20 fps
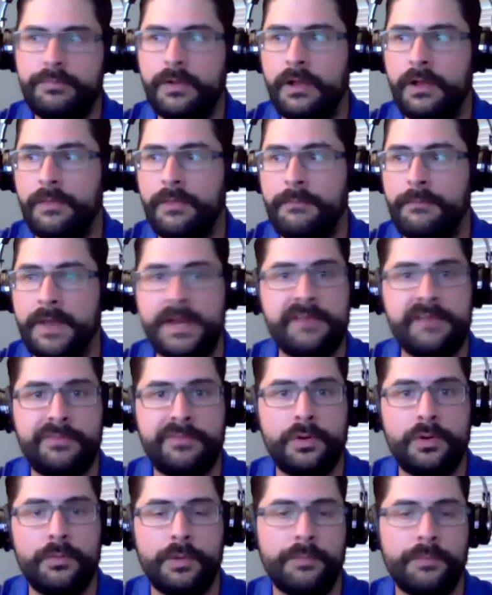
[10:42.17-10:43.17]
many of
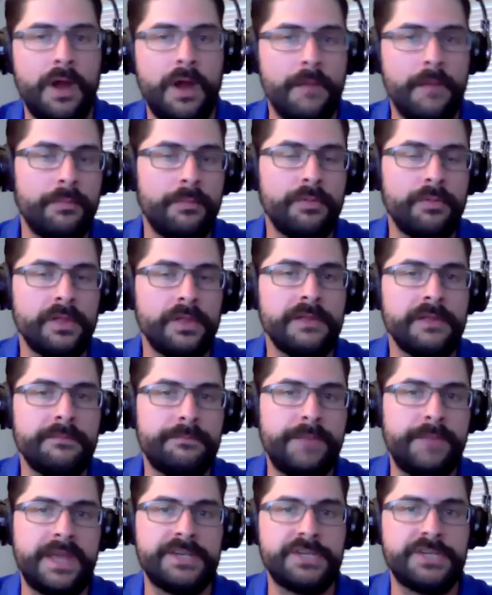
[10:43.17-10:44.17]
whom are probably
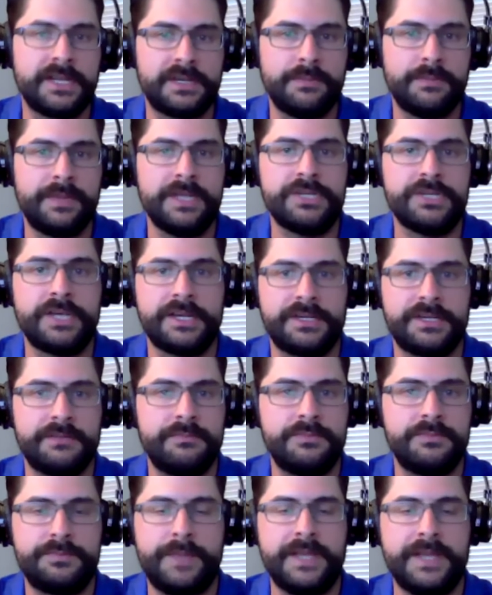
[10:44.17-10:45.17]
paycheck to paycheck
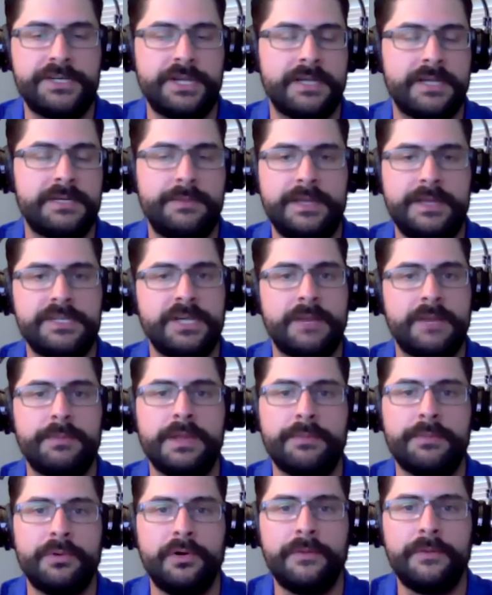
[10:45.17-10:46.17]

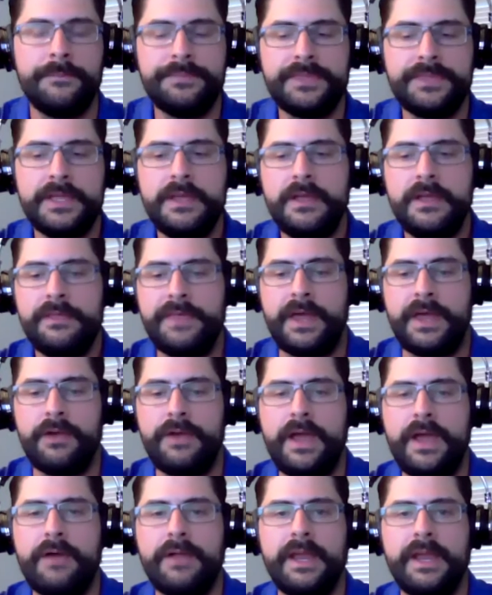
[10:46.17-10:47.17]
people that are
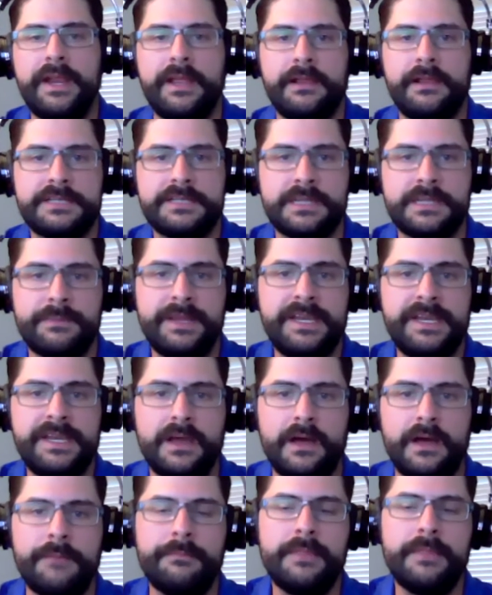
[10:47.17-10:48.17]
now getting some
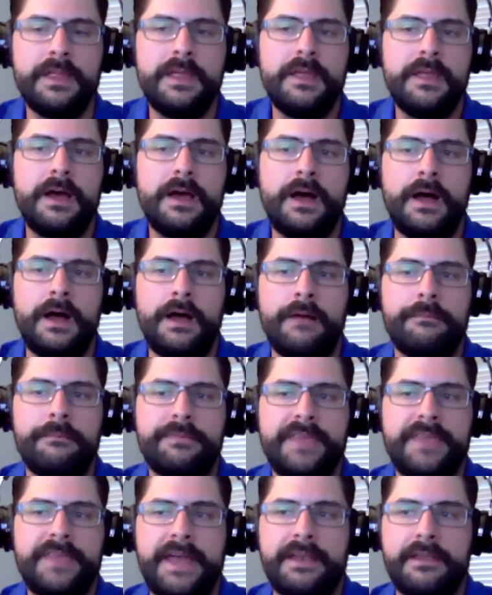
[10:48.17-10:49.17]
income.
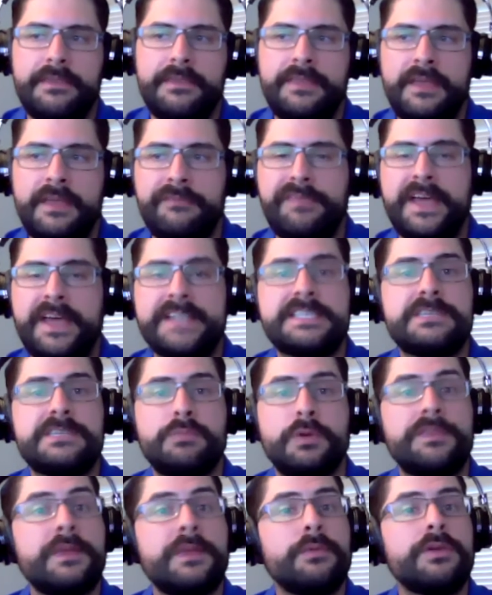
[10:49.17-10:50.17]
That if that's
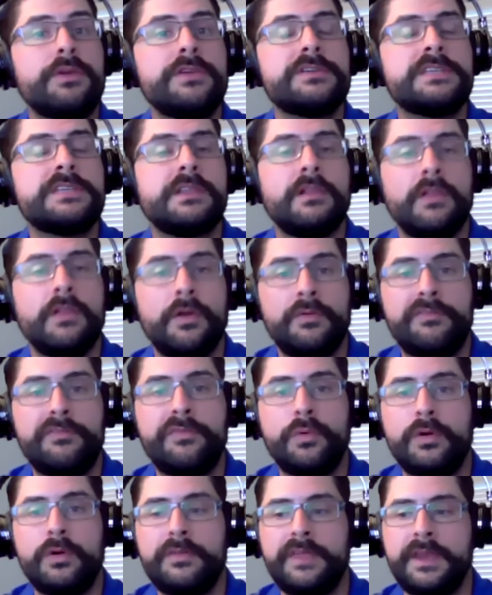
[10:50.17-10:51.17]
what they were using the loan
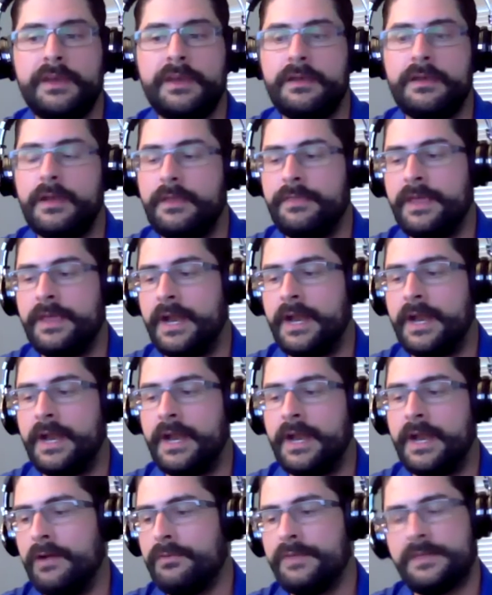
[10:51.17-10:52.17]
for, then I
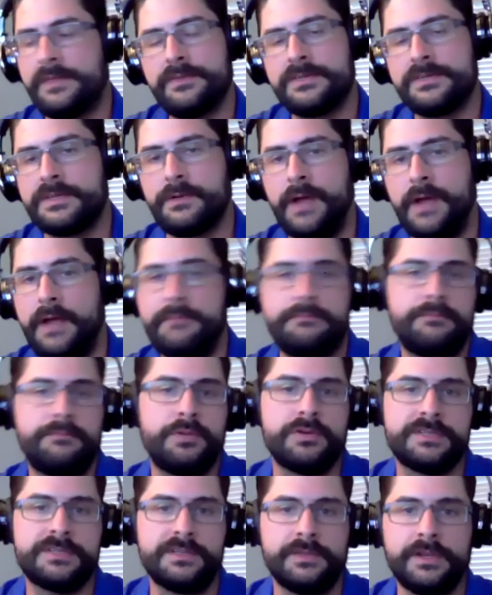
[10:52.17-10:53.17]
don't think I
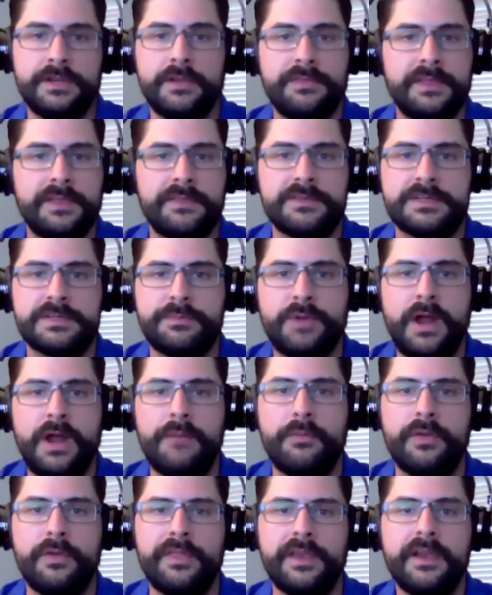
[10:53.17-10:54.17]
personally don't think there's a
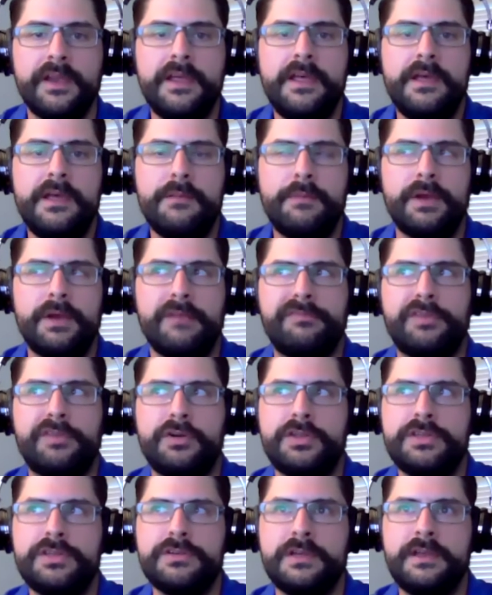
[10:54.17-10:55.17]
problem with it. But if
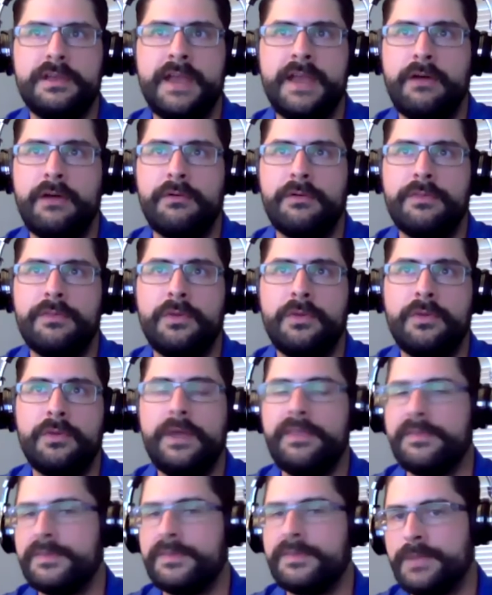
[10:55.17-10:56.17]
they're now, the way
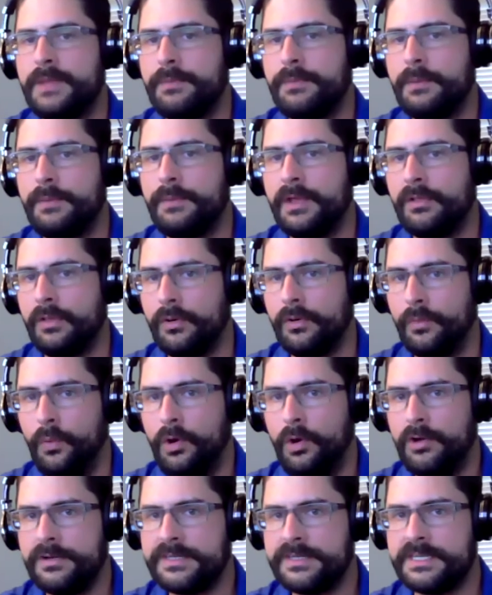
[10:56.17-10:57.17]
that the PPP loan
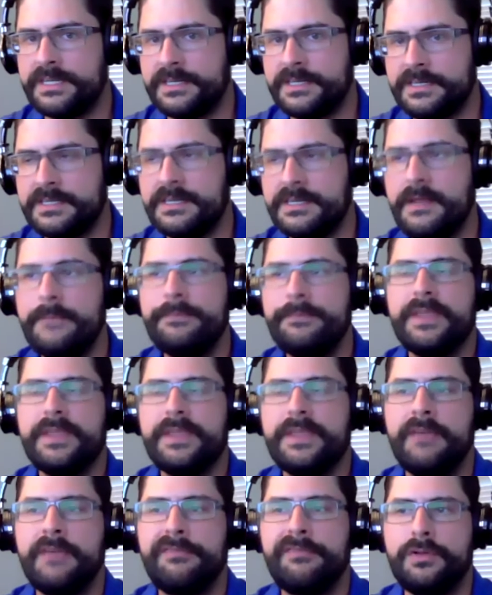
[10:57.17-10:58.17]
works is,
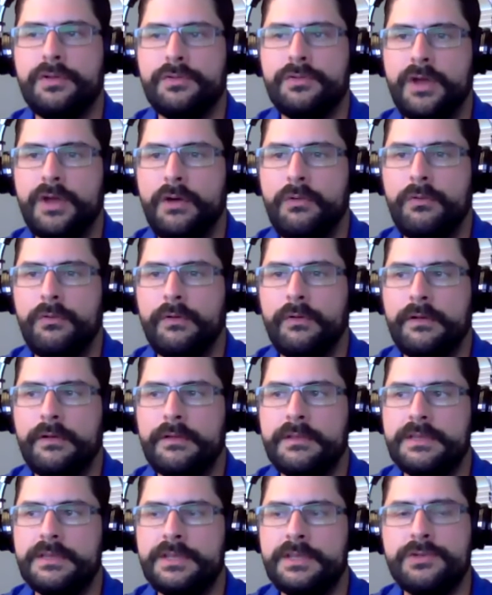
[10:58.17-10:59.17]
if you don't
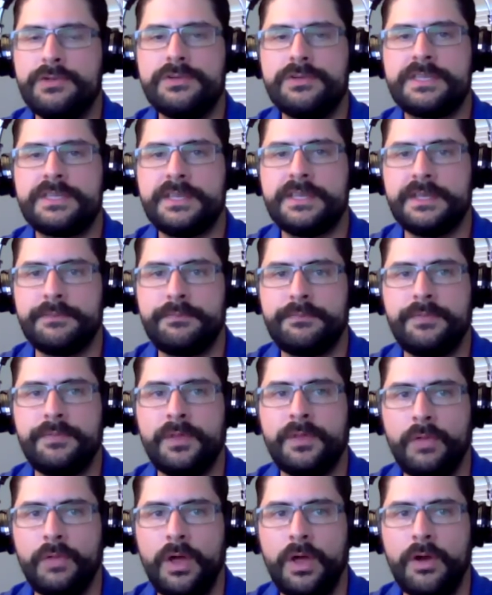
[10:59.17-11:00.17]
use the
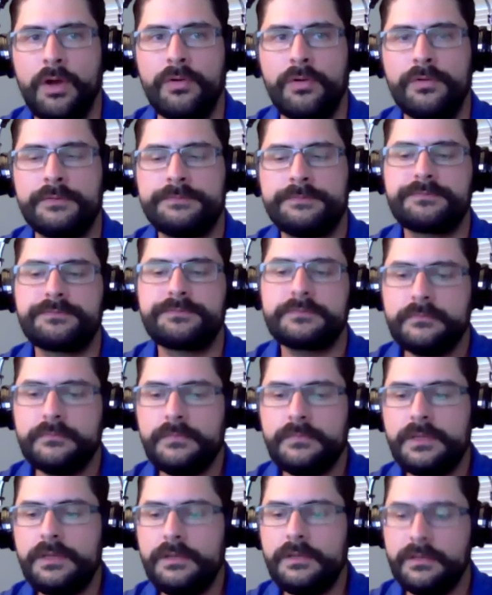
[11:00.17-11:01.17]
loan
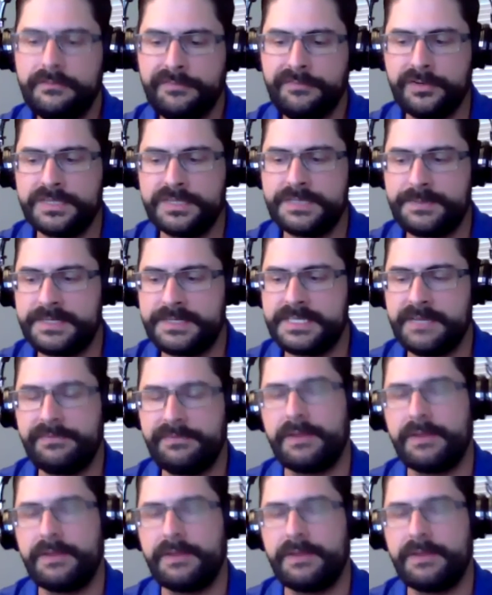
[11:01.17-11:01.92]
for specific